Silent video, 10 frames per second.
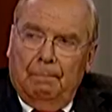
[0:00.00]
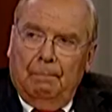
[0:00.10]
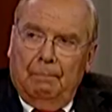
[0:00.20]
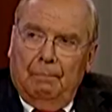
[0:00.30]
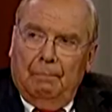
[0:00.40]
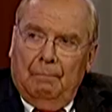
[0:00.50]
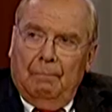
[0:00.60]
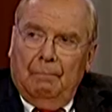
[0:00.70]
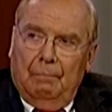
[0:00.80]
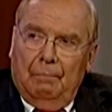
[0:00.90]
told a story.
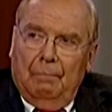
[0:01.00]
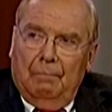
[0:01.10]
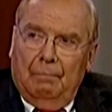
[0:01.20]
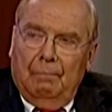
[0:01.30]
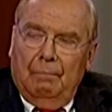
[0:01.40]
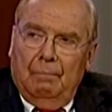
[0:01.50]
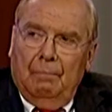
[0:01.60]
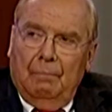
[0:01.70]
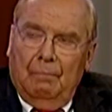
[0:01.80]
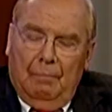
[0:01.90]
Karen is
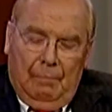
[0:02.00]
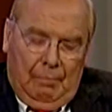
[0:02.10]
John's wife.